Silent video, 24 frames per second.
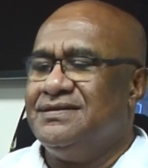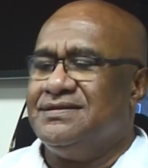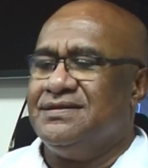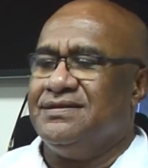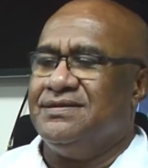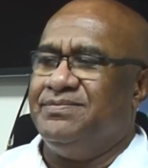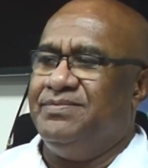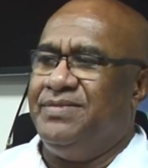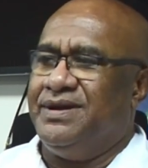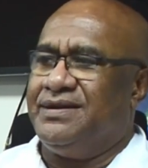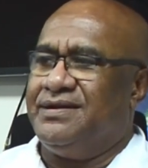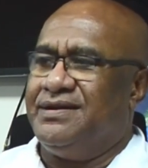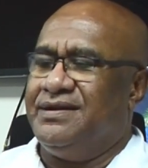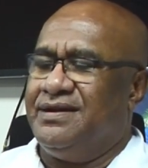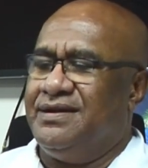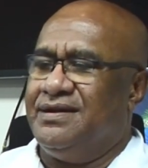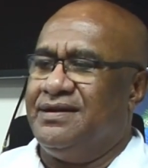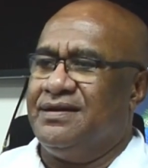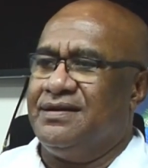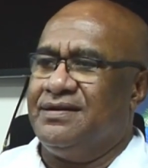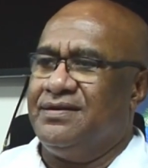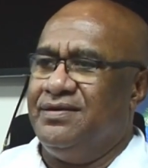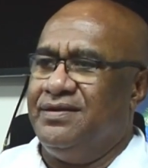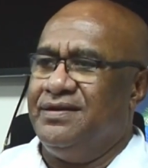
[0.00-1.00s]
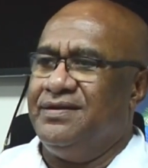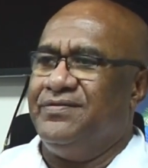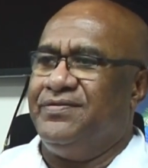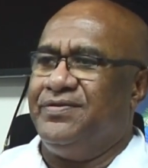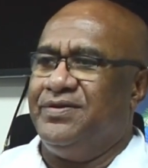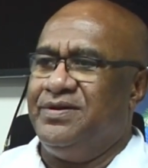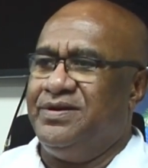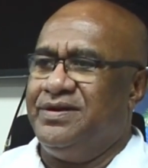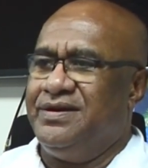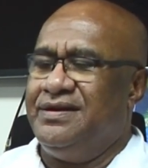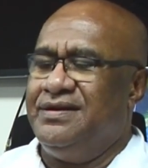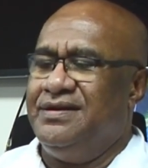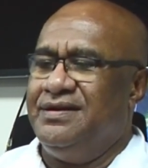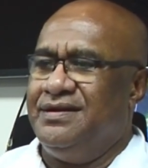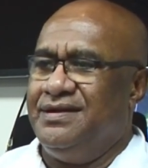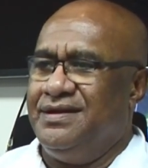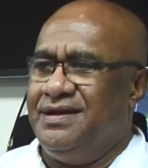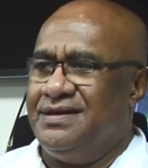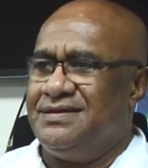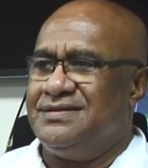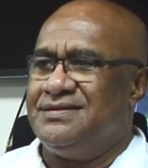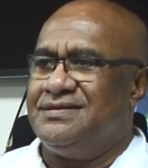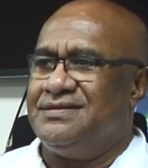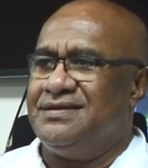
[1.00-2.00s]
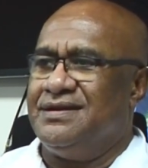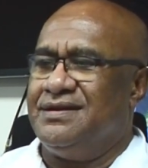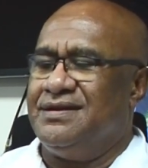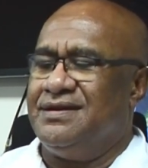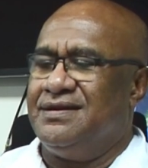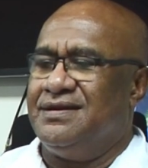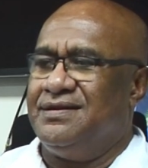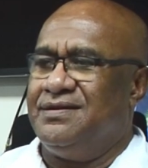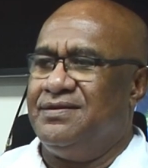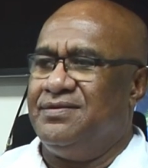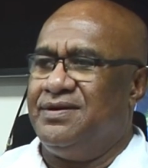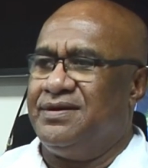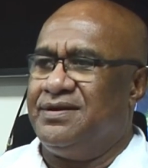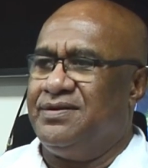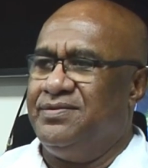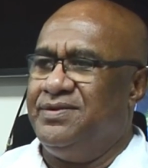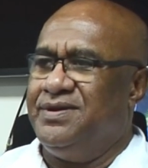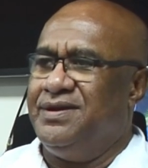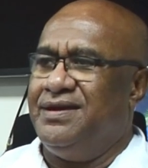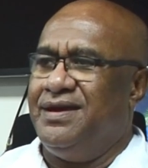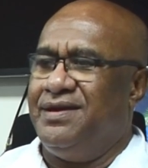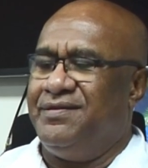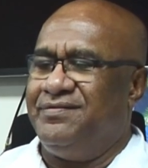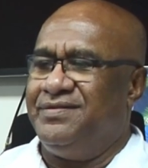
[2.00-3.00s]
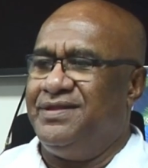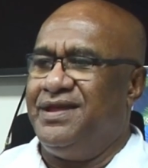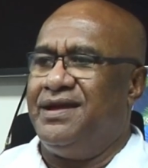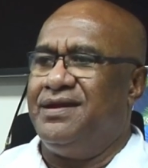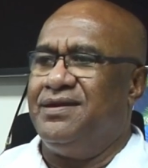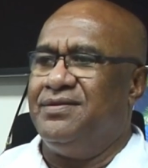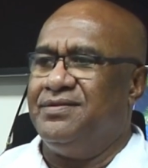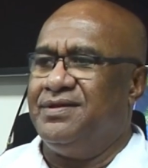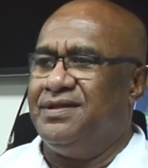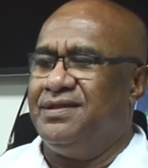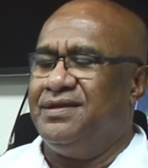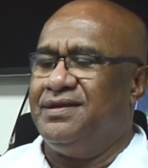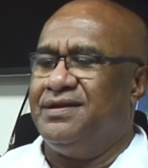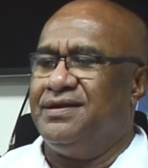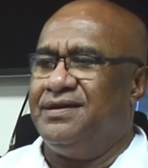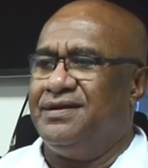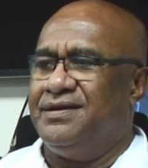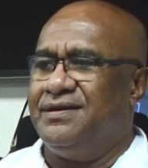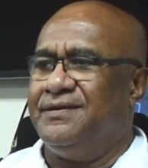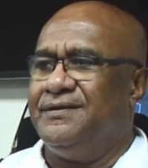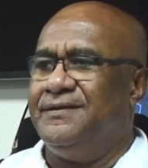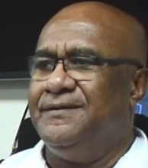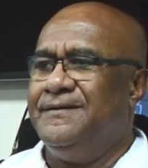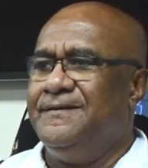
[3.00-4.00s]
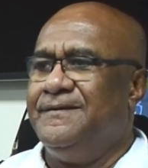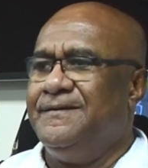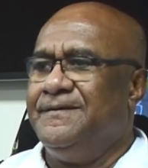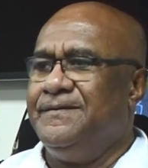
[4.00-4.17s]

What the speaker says: So, but going forward, yes, what we have done with the